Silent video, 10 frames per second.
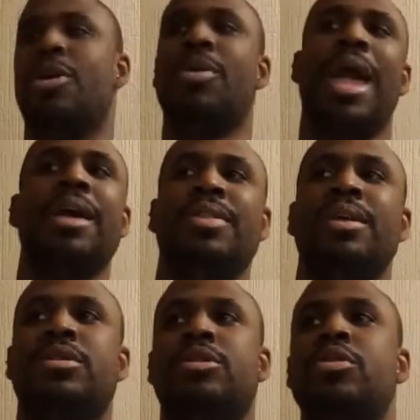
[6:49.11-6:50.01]
Don't hate
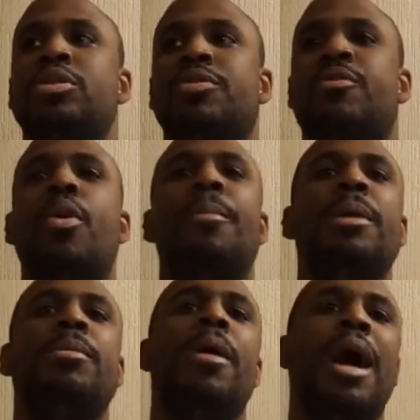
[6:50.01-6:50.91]
the institution for what
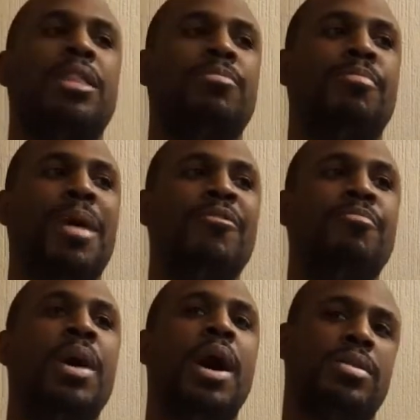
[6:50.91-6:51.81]
people have
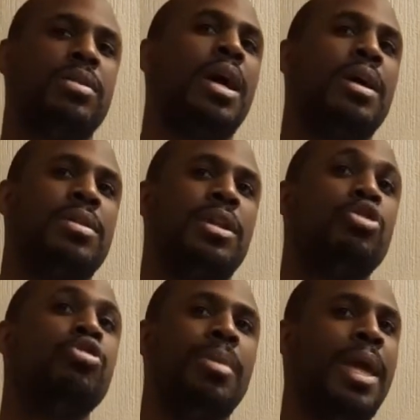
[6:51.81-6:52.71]
bastardized
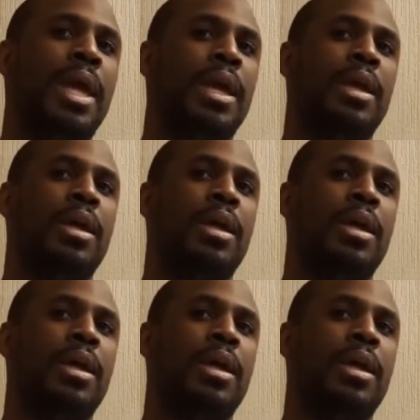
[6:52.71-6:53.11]
it to be.